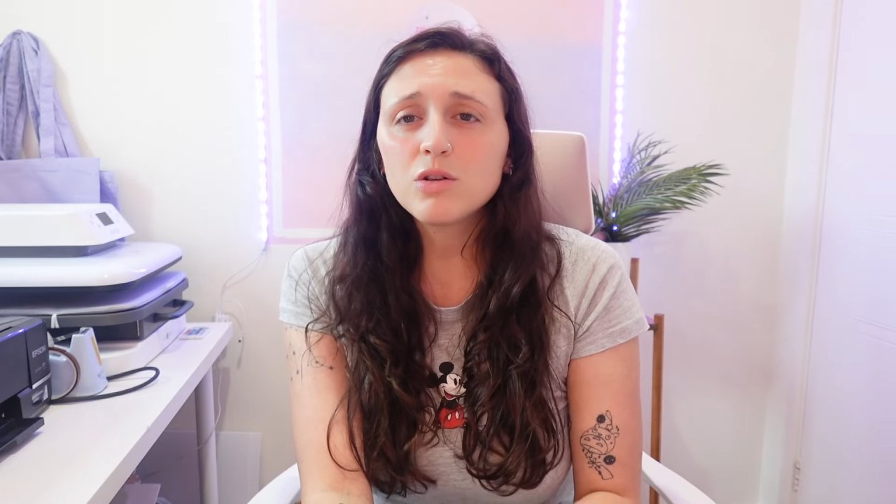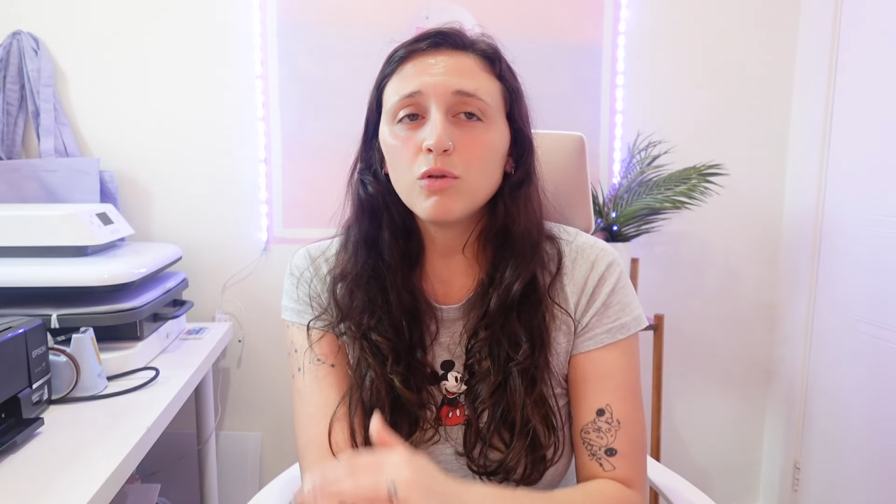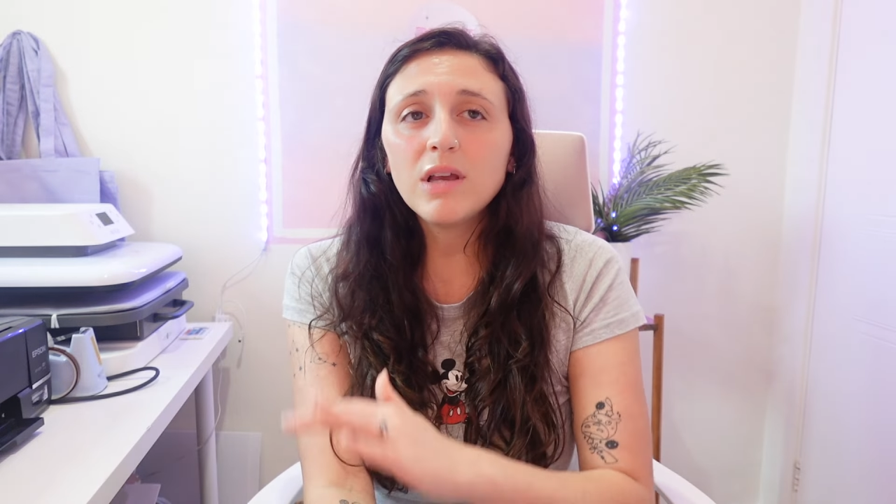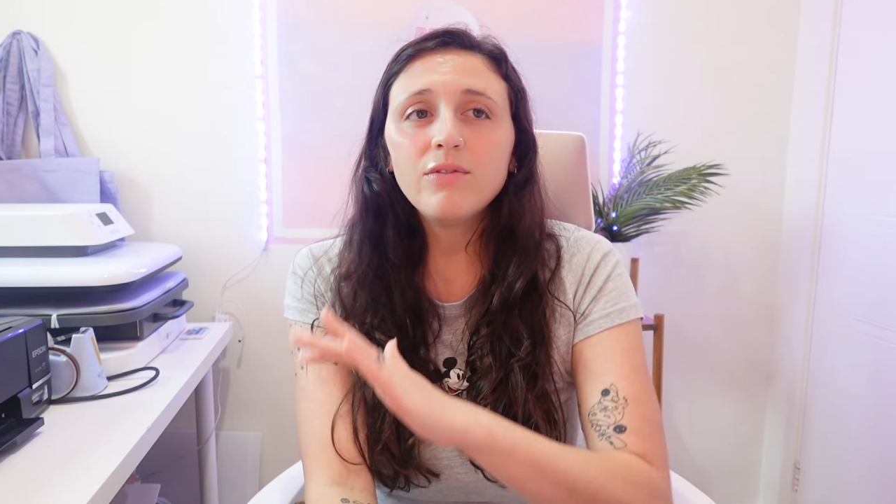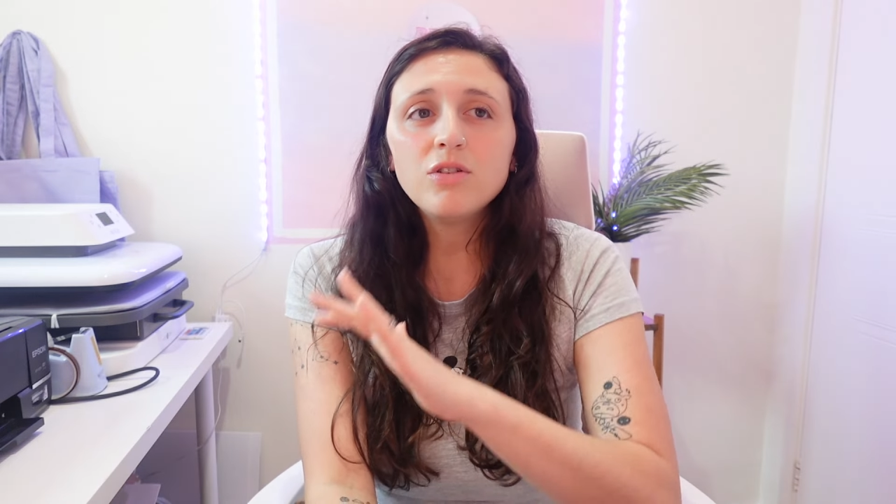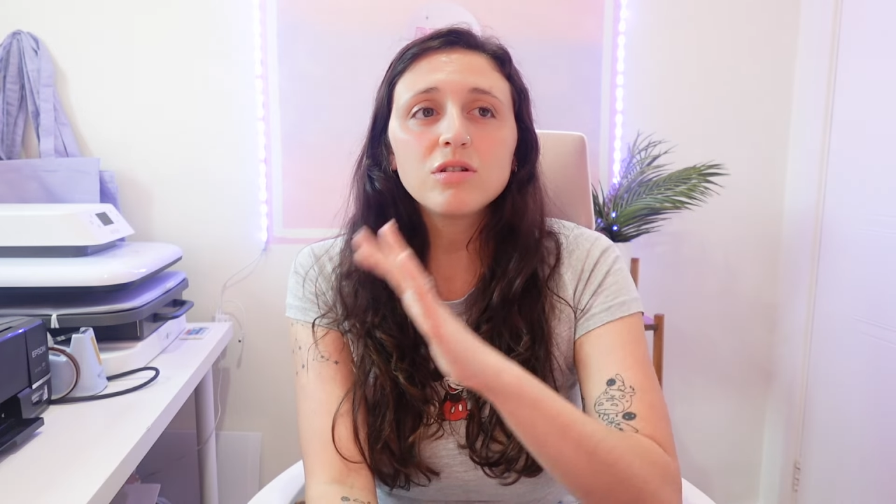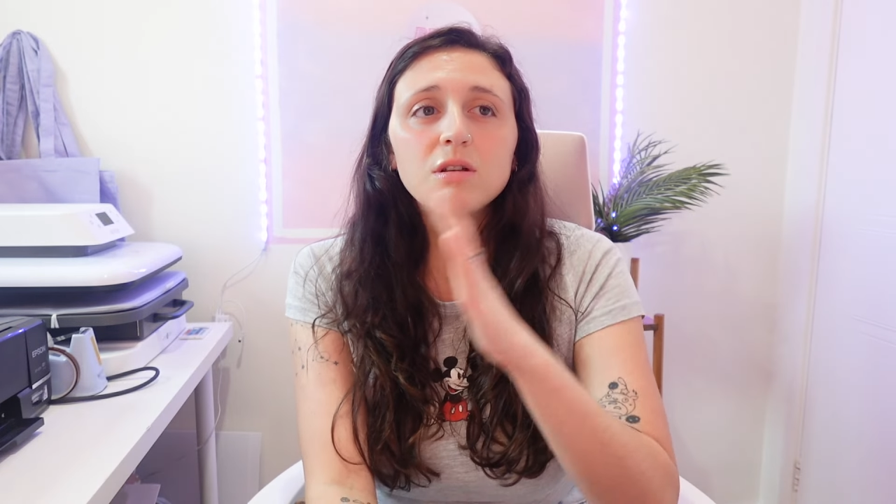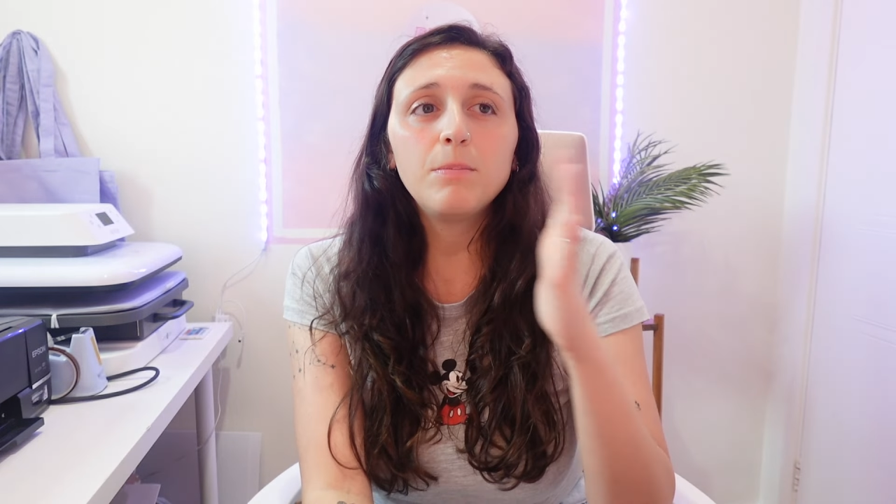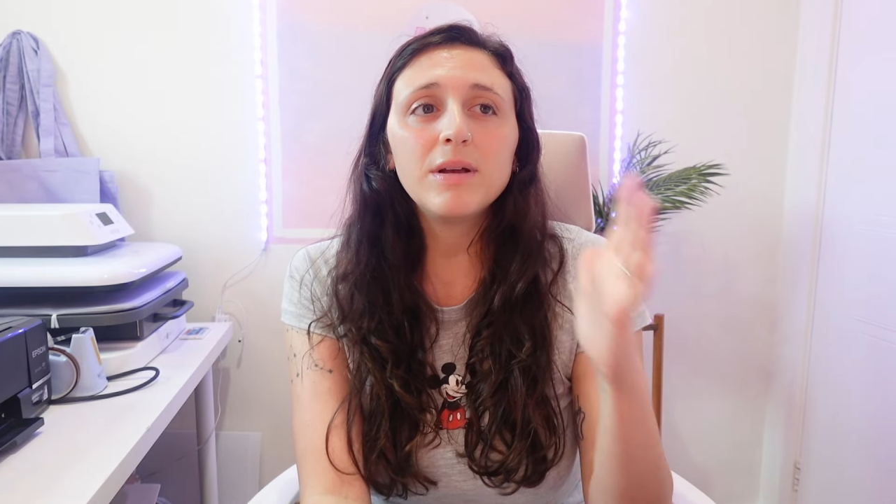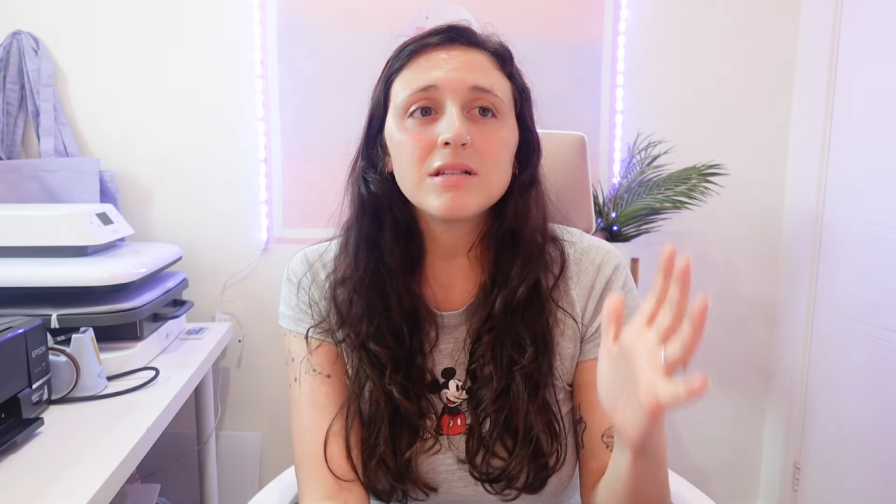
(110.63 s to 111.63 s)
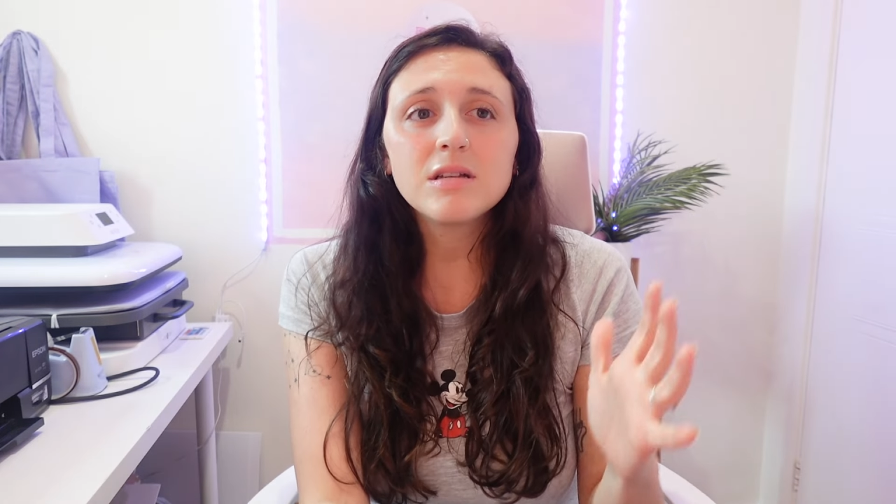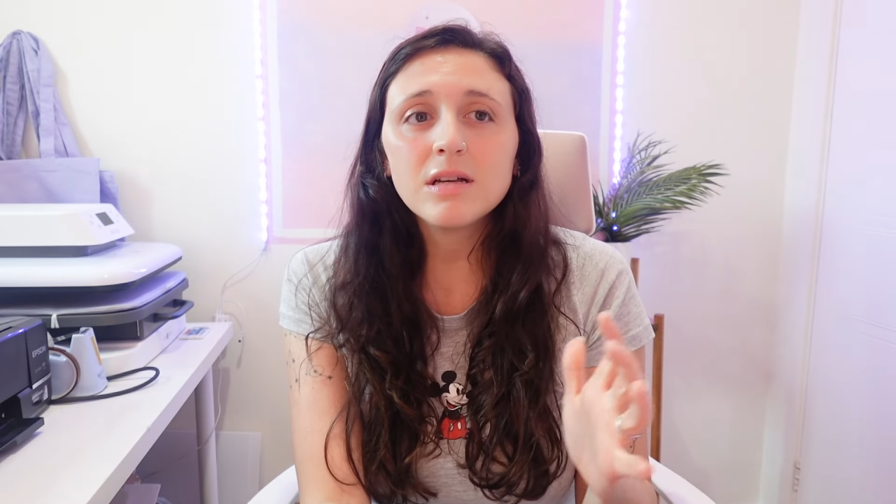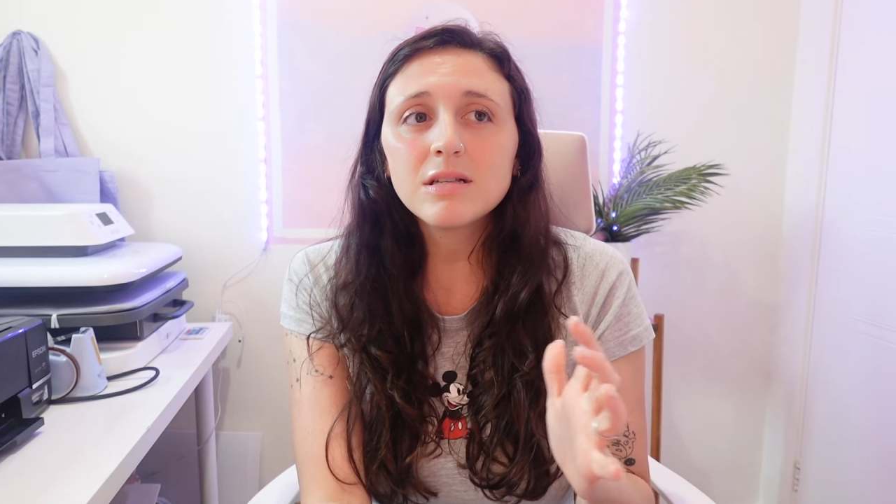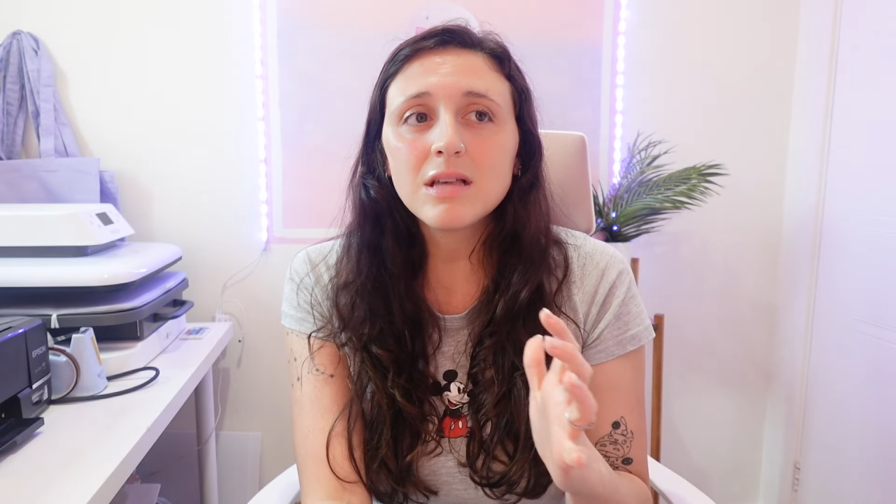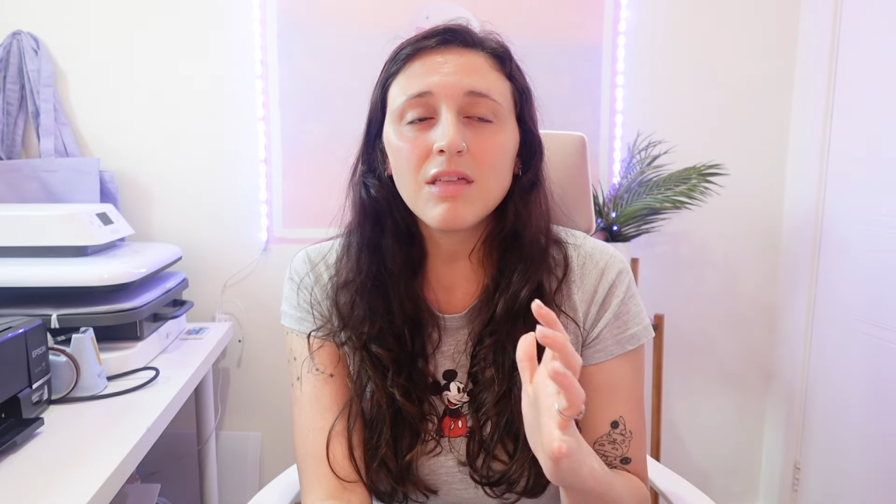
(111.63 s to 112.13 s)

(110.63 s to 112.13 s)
or even just a business